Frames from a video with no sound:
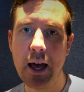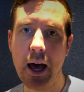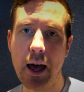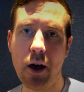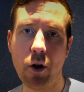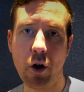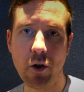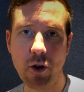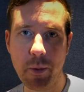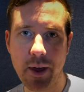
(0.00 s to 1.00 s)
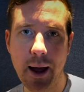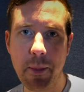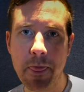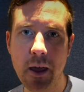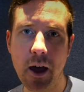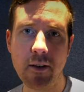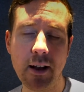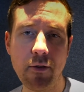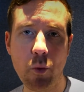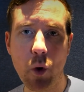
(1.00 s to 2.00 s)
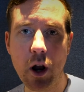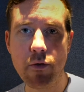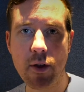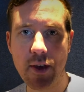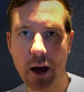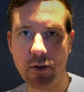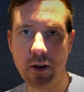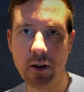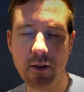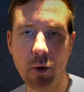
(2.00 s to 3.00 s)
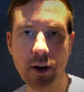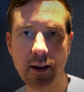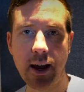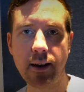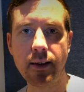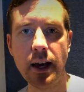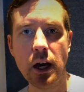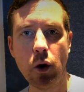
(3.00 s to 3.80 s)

On top of that, delivered well over 1,000 consulting days.